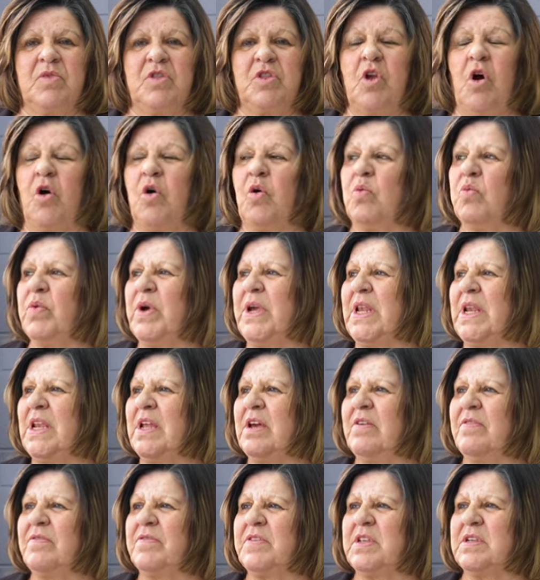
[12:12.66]
No, we
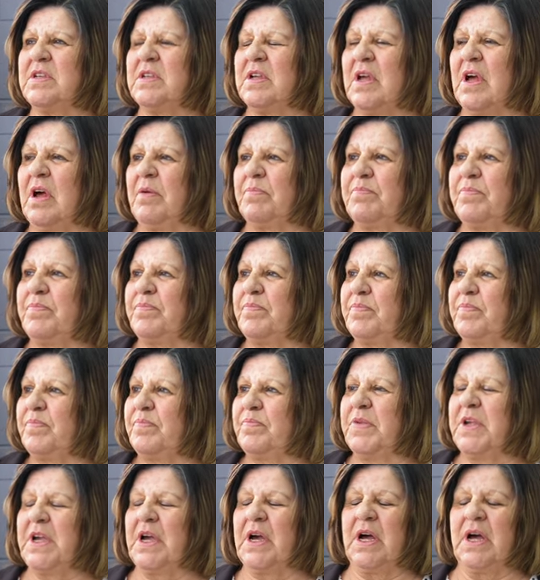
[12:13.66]
lived up
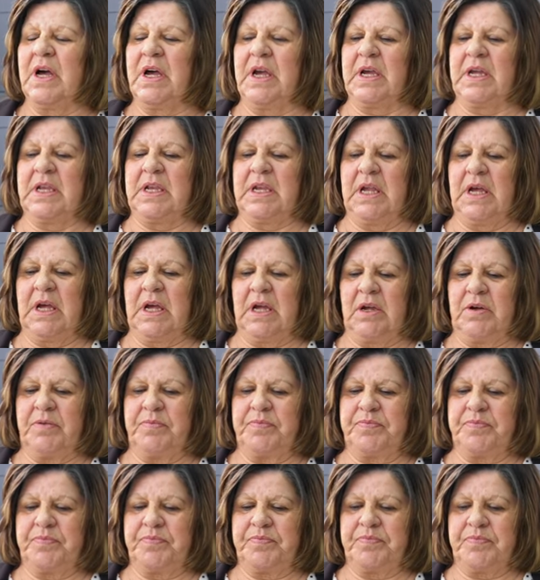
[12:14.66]
behind
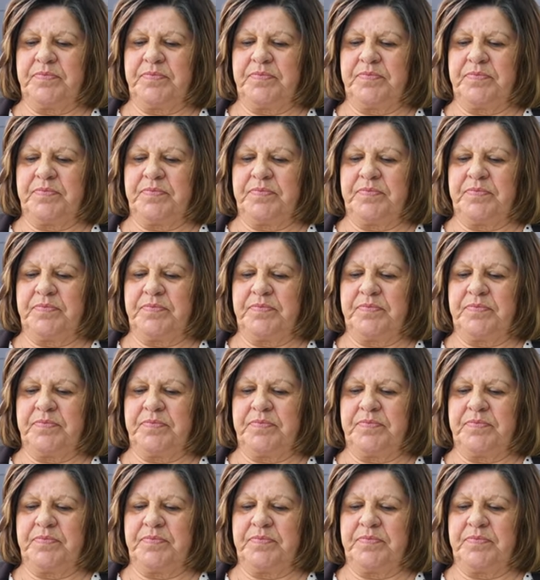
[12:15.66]
um,